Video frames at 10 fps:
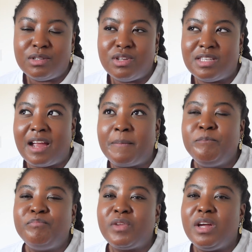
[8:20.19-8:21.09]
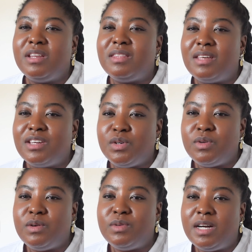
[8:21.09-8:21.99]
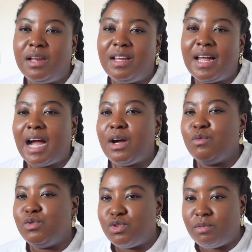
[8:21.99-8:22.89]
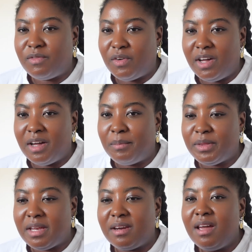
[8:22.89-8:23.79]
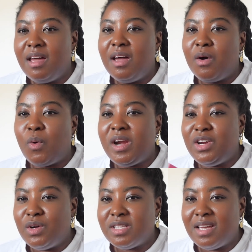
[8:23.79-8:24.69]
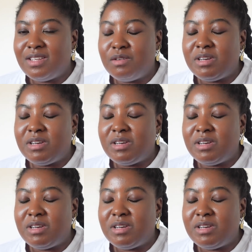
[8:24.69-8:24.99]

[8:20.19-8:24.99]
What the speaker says: So it's like that it would tell her like it would do something for her, but then when he does it,